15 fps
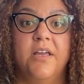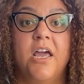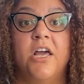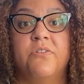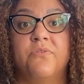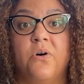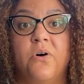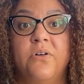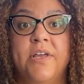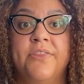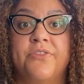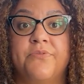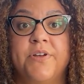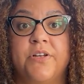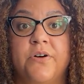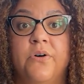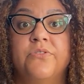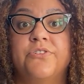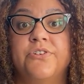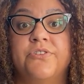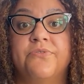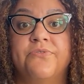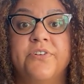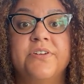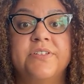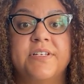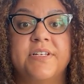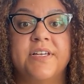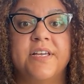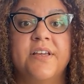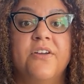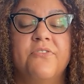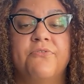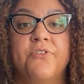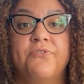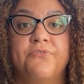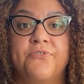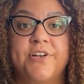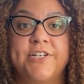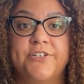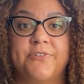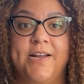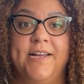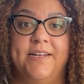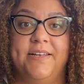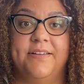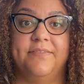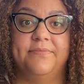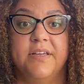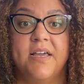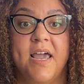Enroll in Threecolts University for free training,